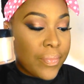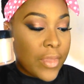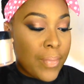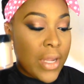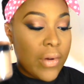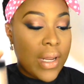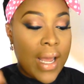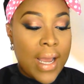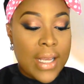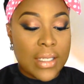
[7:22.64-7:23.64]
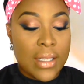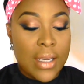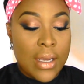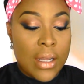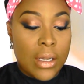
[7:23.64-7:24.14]
Mineralized
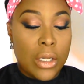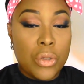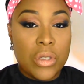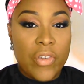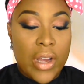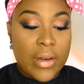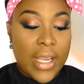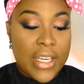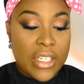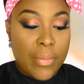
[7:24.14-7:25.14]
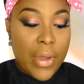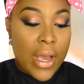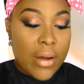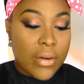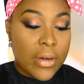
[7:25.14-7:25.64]
Loose Foundation
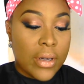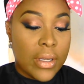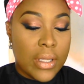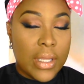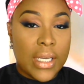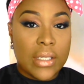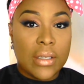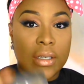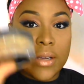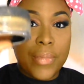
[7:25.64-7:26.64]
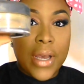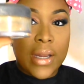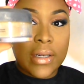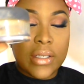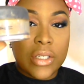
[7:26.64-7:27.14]
Powder. That's a good
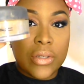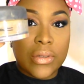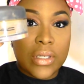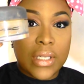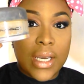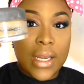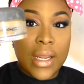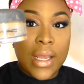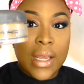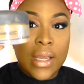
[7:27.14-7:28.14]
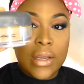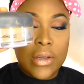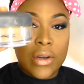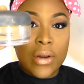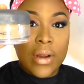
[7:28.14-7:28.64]
powder to set
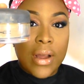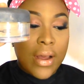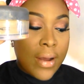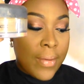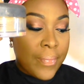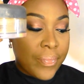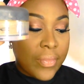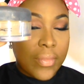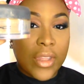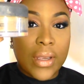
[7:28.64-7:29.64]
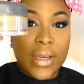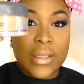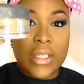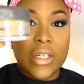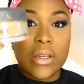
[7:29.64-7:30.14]
your
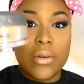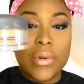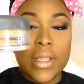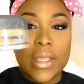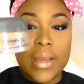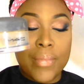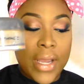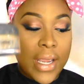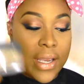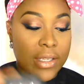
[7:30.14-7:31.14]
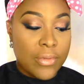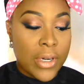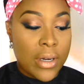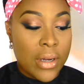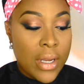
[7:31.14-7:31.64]
concealer with and bake as
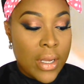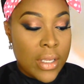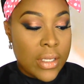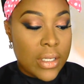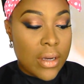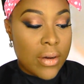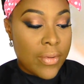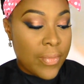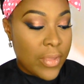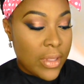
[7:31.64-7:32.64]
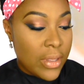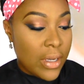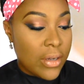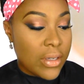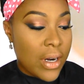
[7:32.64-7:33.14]
well. So
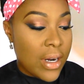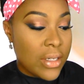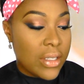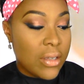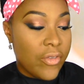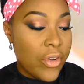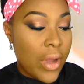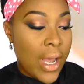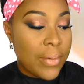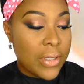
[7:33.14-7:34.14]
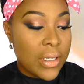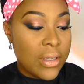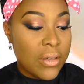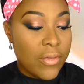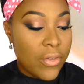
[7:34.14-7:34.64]
those are just a few
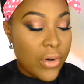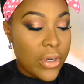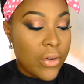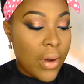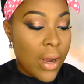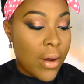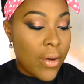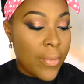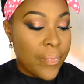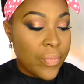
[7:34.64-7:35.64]
options for you all.